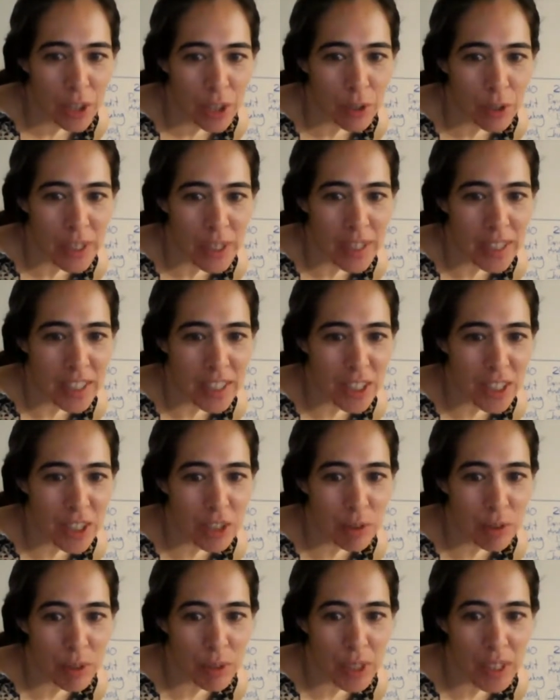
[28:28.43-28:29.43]

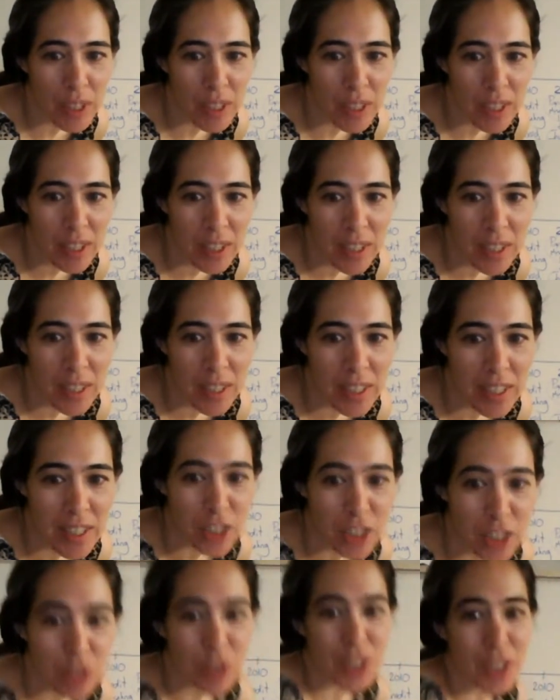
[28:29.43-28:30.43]
363
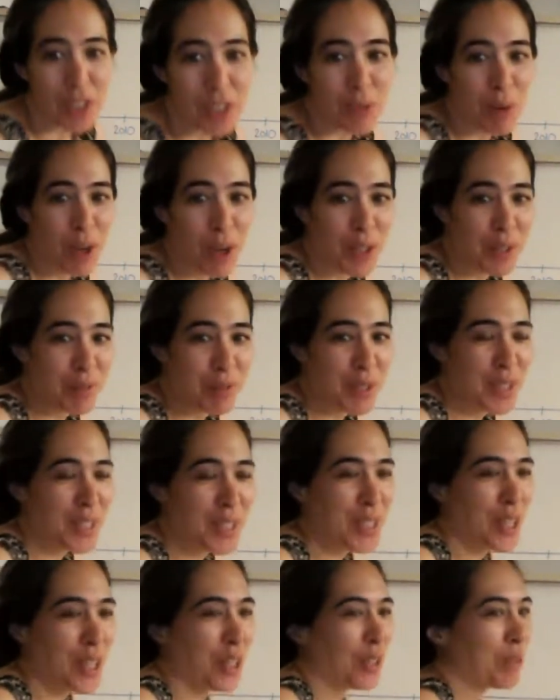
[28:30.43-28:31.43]
636. Welcome, let's
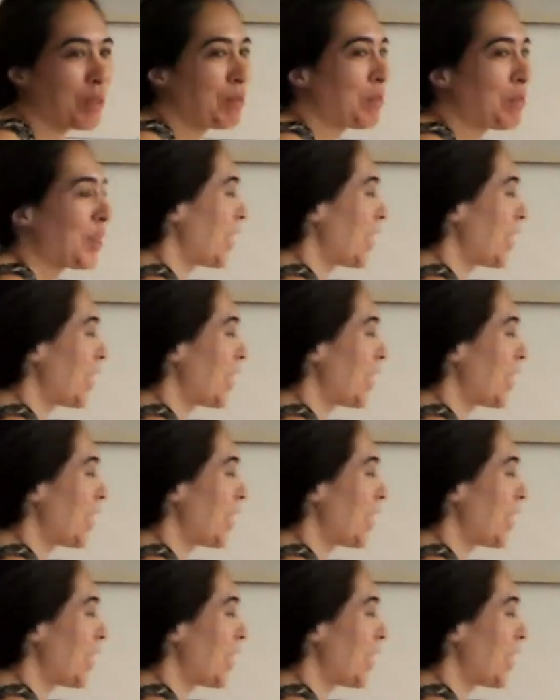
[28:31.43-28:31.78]
go.